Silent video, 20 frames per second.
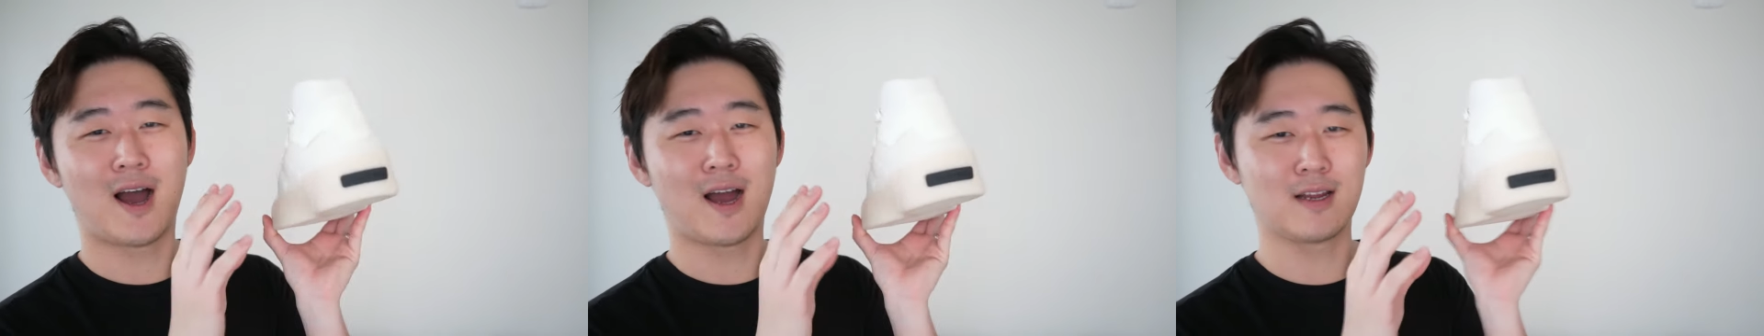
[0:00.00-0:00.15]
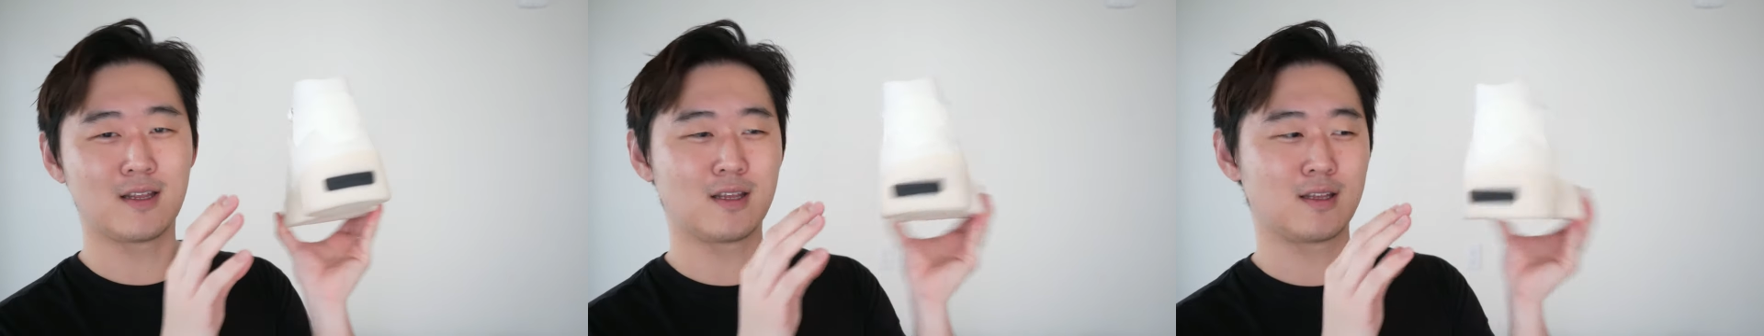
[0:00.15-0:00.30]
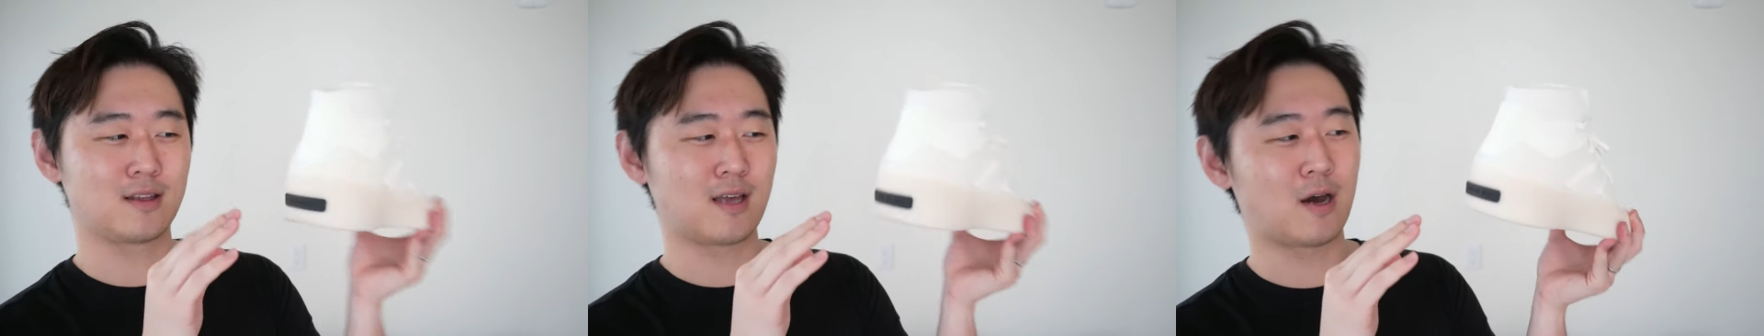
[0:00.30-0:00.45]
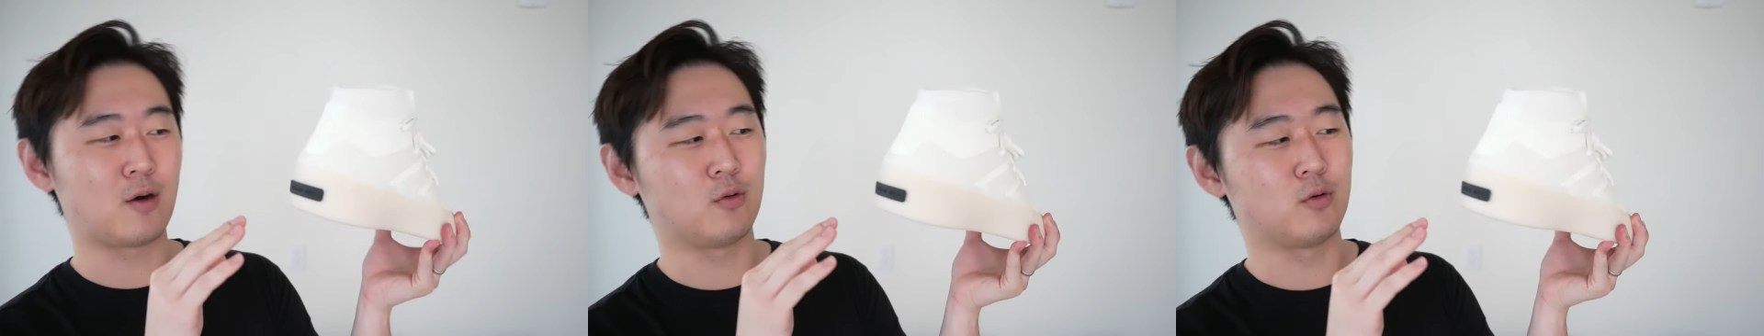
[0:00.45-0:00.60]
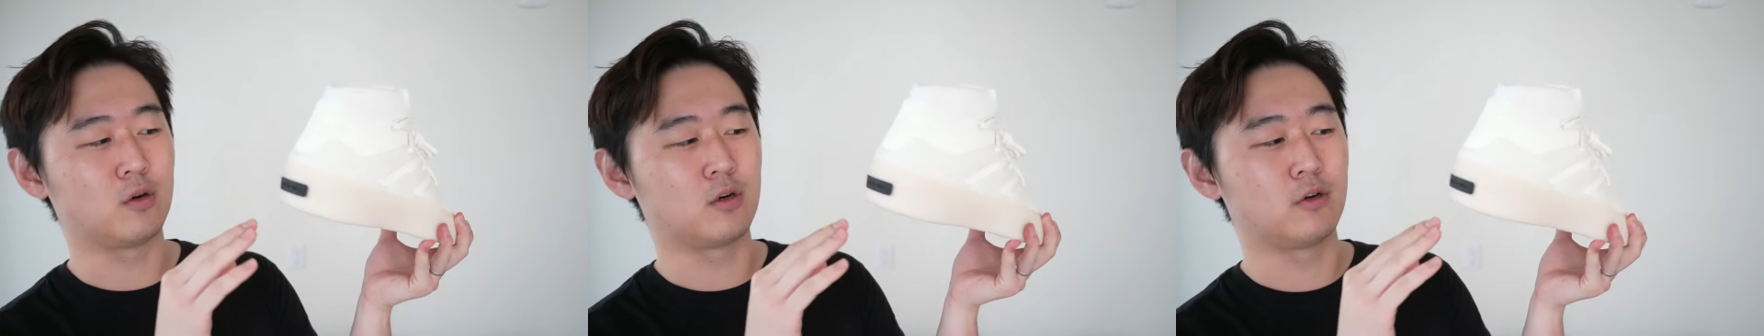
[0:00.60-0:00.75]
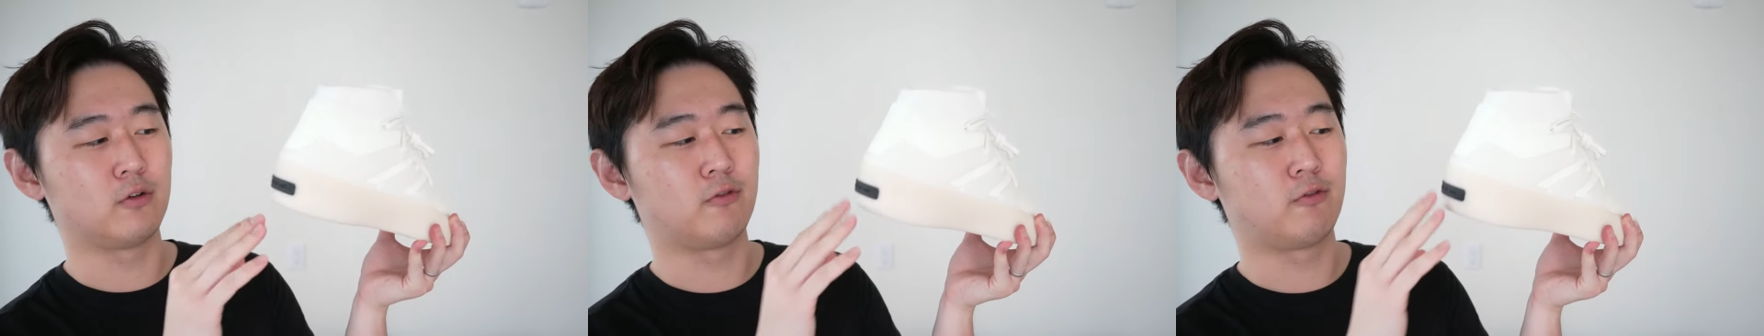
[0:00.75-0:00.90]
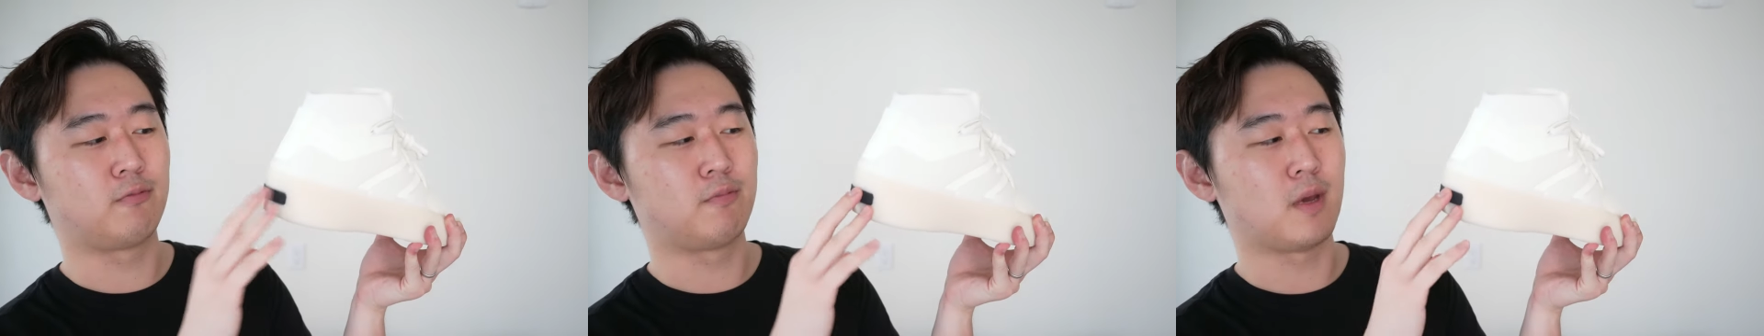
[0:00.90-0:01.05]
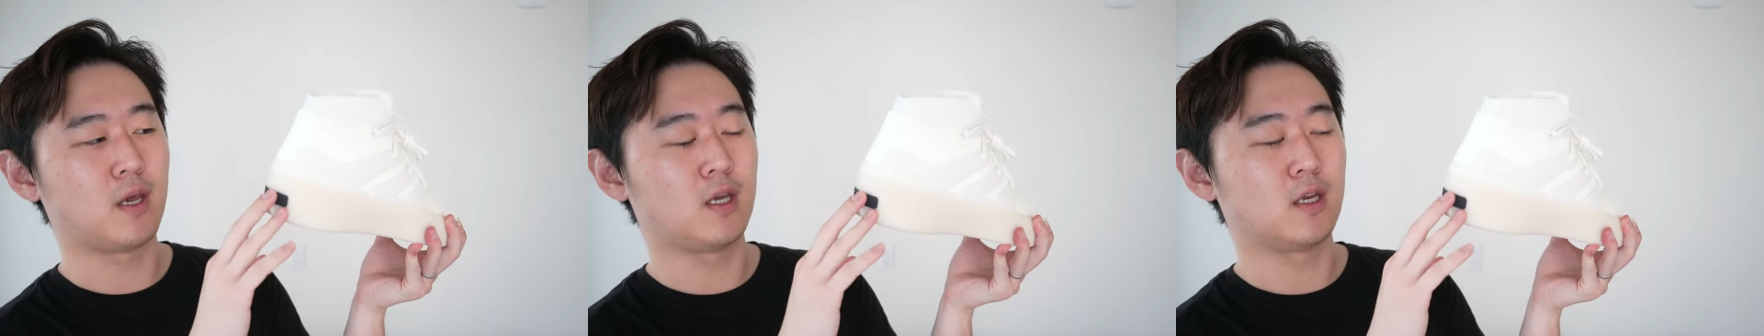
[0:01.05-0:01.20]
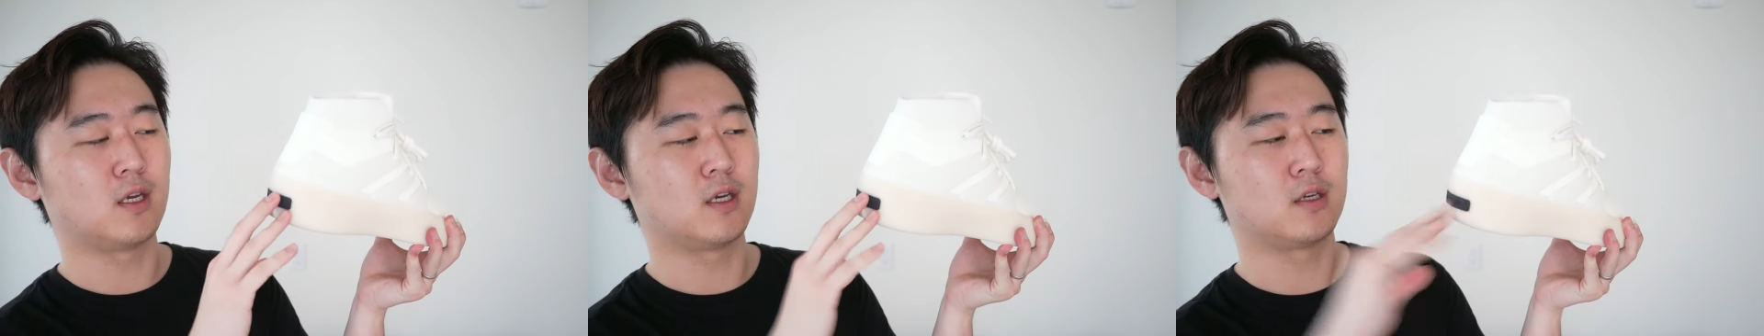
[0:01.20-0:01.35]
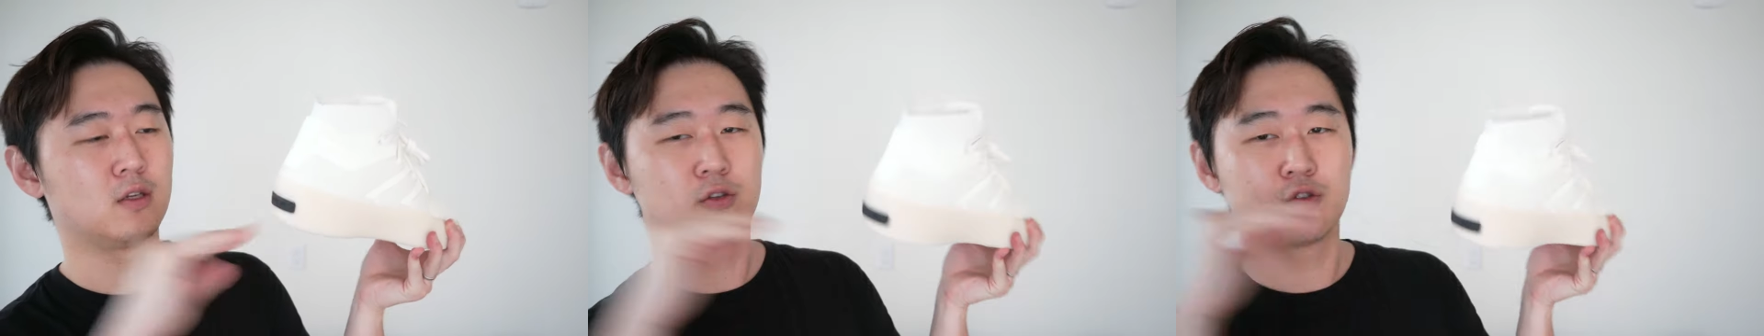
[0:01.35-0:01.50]
I think that would have
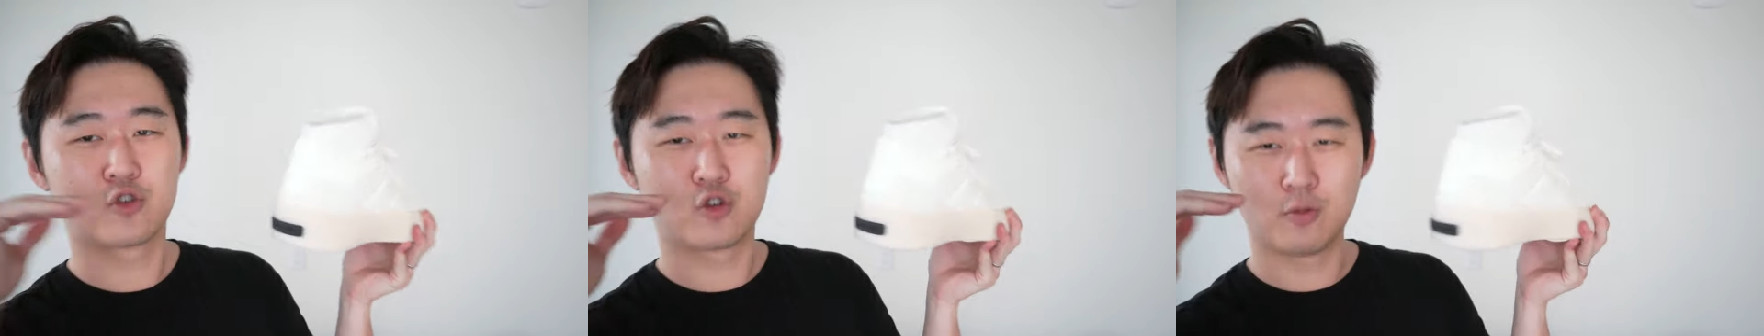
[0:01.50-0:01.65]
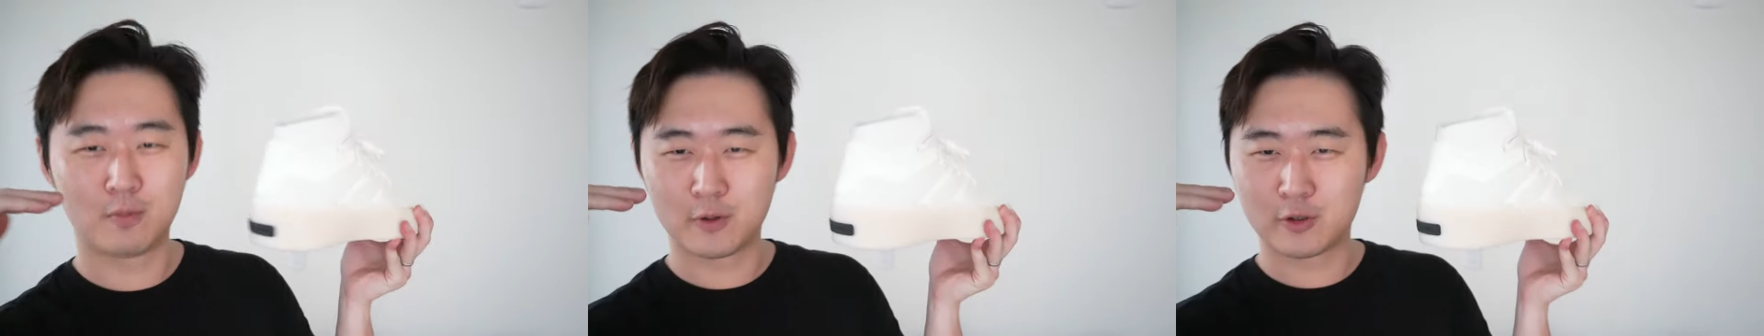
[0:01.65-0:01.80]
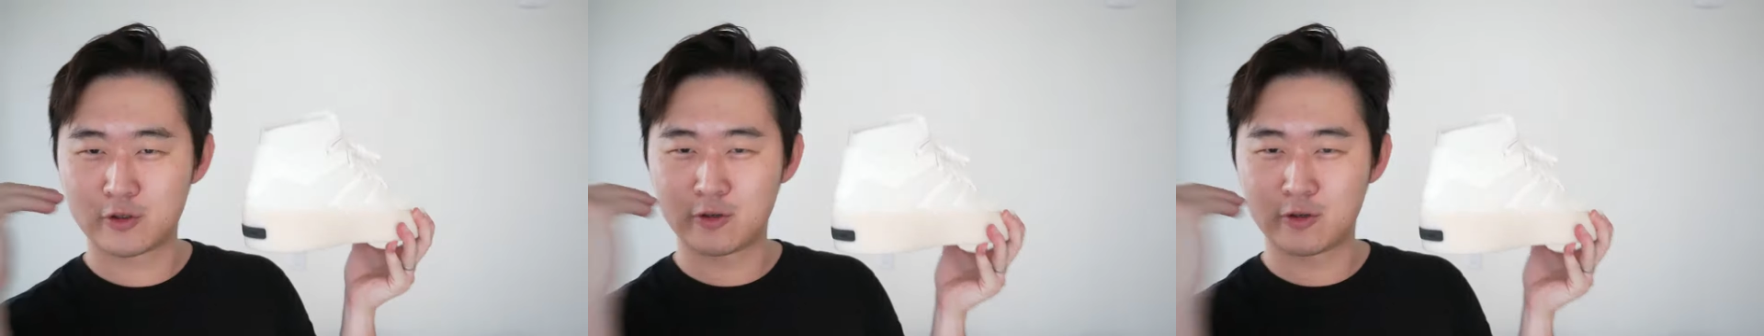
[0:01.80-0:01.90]
made it super,